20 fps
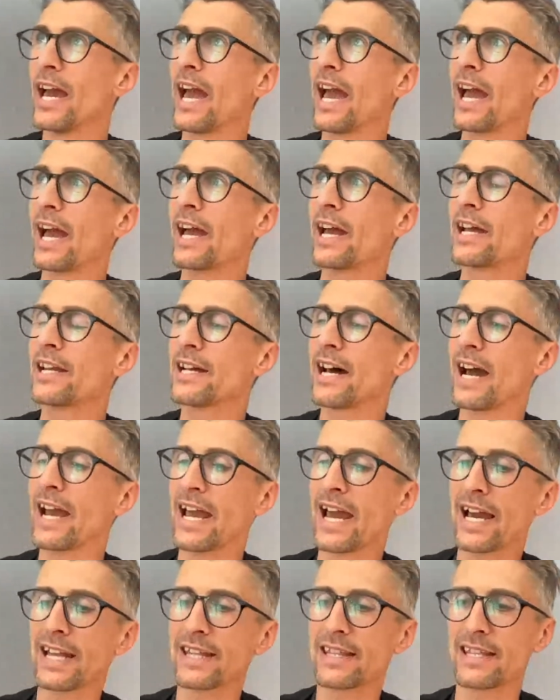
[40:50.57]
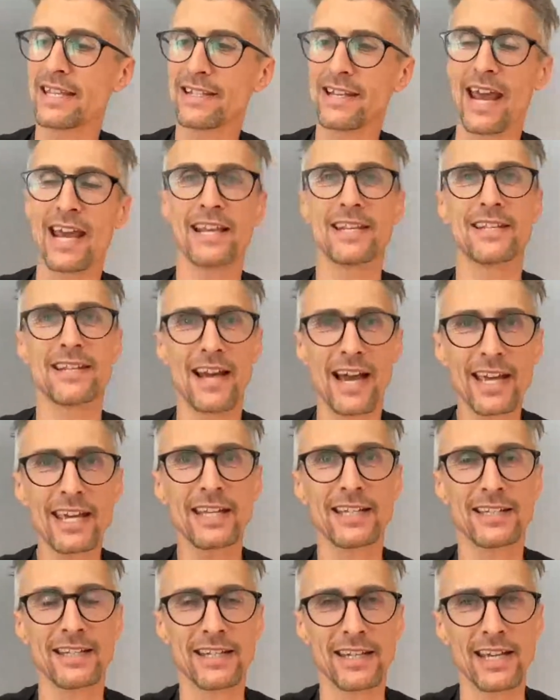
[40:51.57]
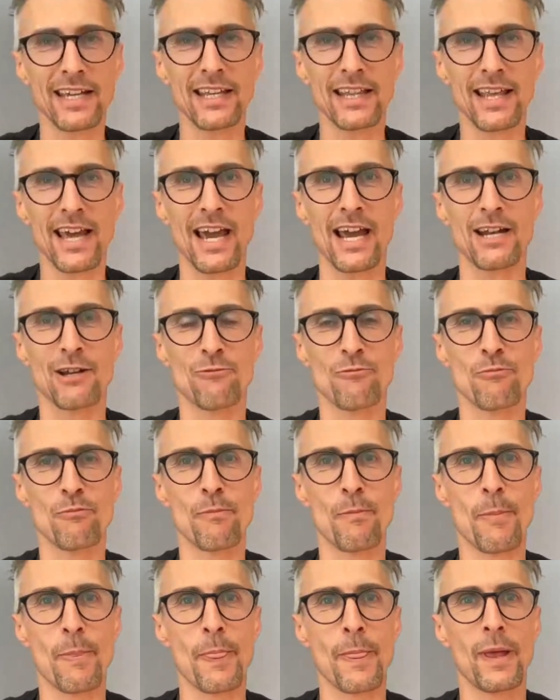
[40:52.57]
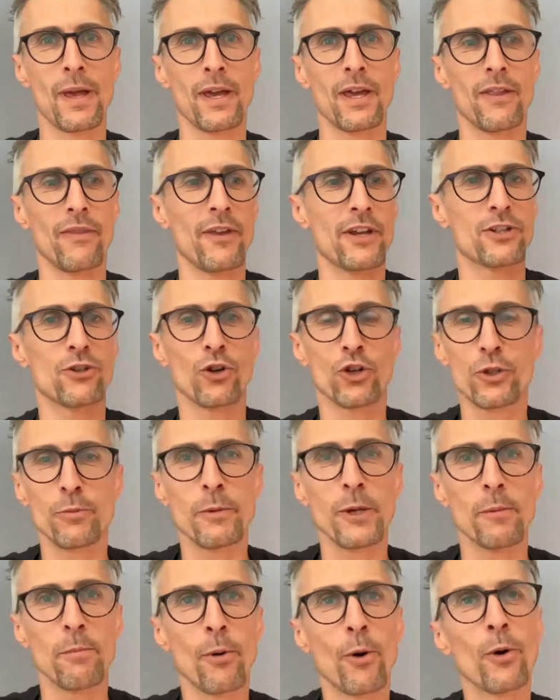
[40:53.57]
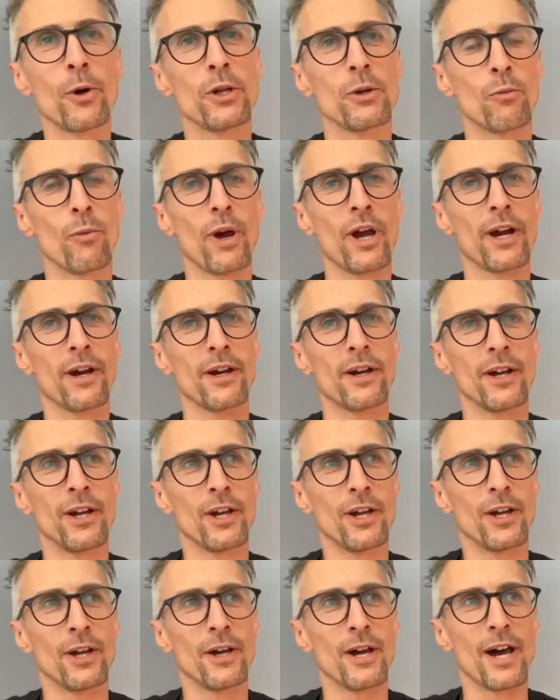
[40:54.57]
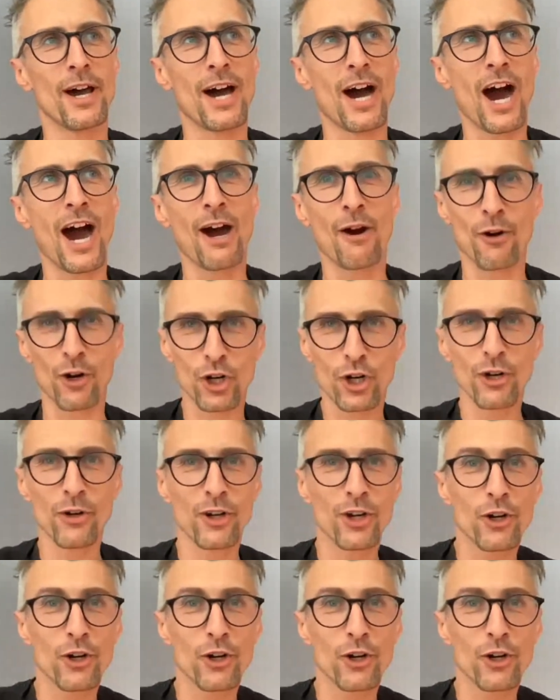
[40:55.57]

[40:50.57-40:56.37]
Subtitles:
And I had this anxiety that there's going to be a point where our